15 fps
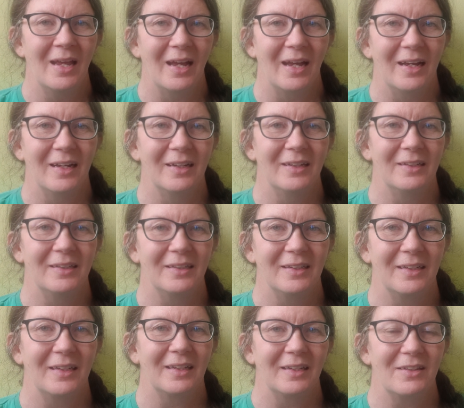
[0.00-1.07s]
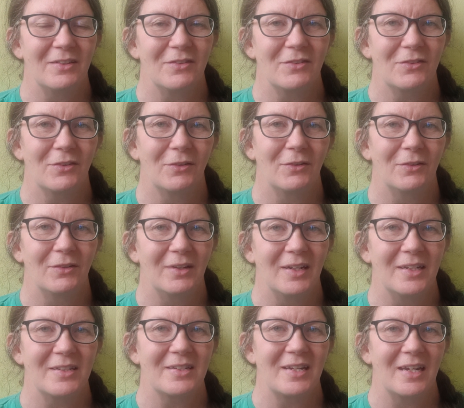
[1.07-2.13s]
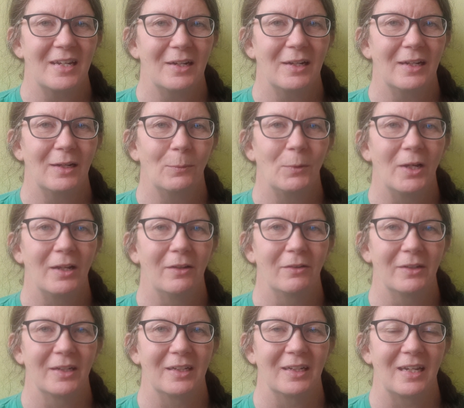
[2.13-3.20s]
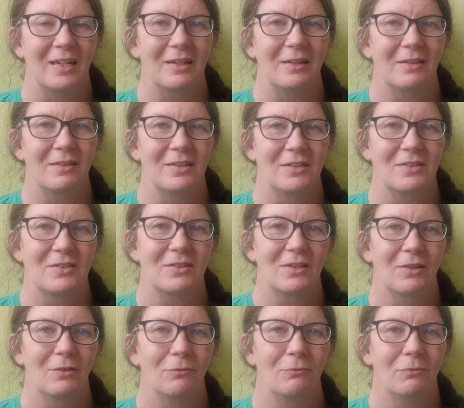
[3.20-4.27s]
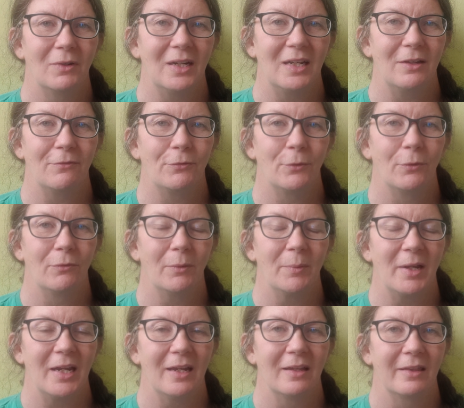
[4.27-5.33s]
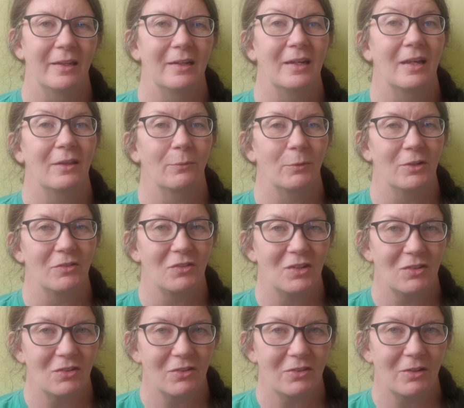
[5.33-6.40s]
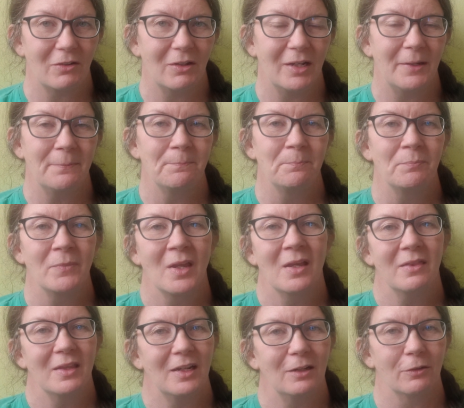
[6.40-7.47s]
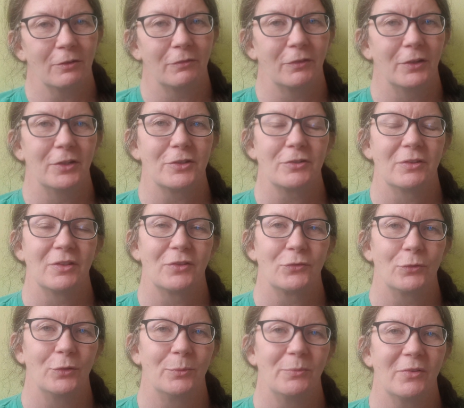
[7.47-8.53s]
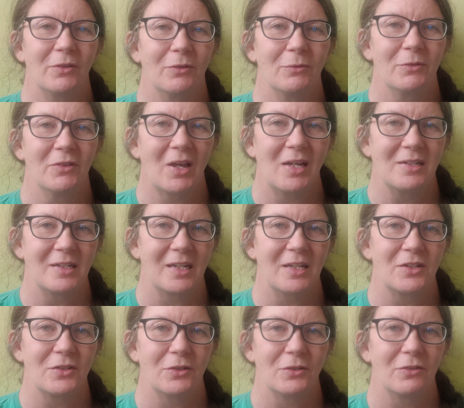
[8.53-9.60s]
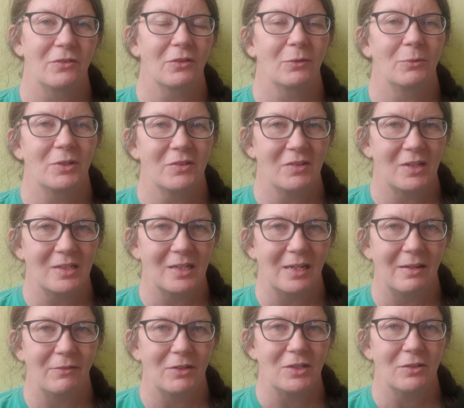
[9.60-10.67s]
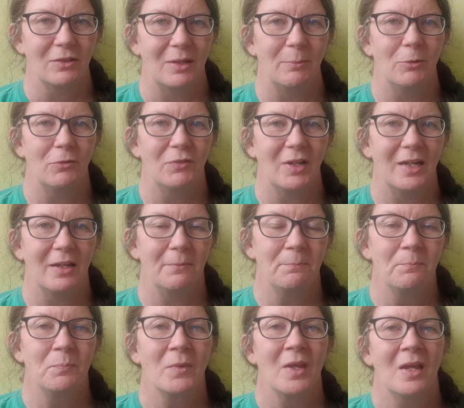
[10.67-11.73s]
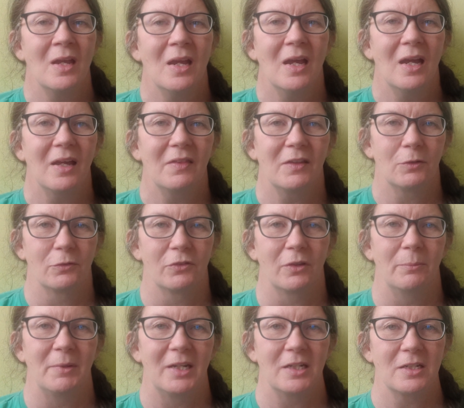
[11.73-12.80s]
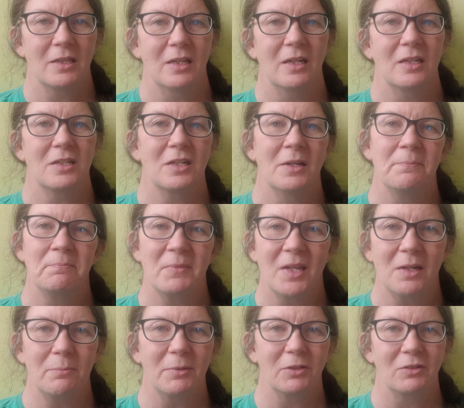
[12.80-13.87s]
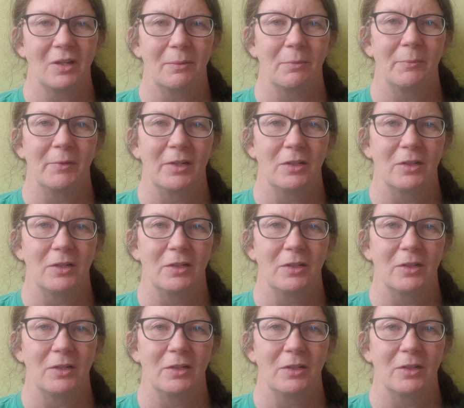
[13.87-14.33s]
So it's taken a little while longer to get this ready for repair than otherwise necessary. They had a lot of furniture in this room, so it was hard to get to, so we decided to leave it until they moved out. And that also meant that it had built up a bit